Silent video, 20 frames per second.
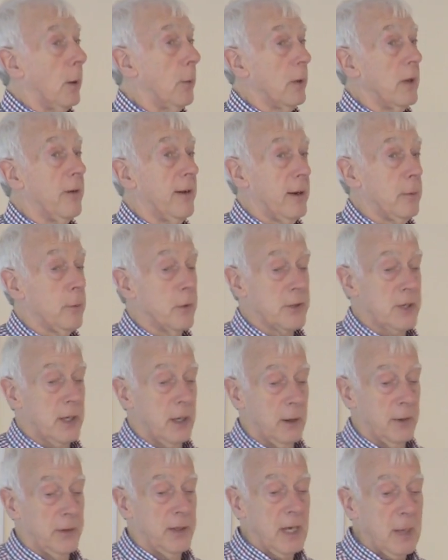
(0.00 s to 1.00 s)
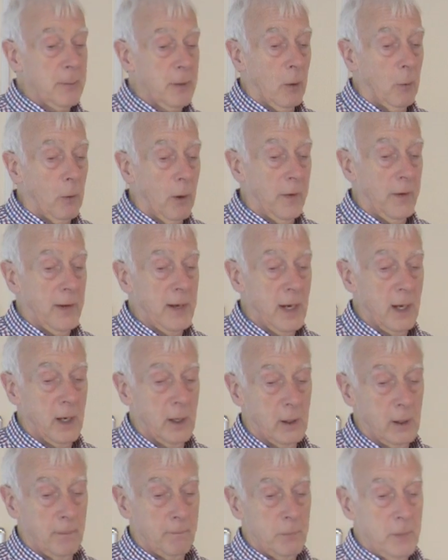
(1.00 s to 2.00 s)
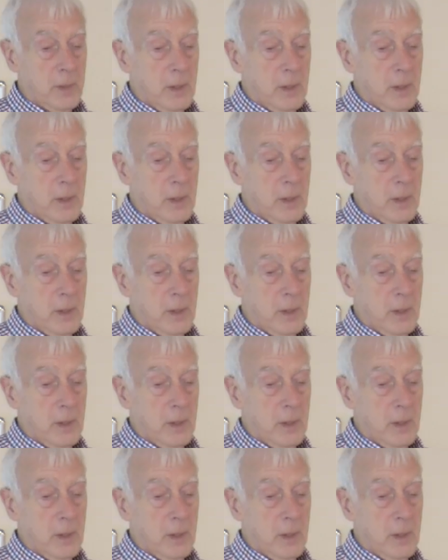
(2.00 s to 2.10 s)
what the variables are. Think about what they are.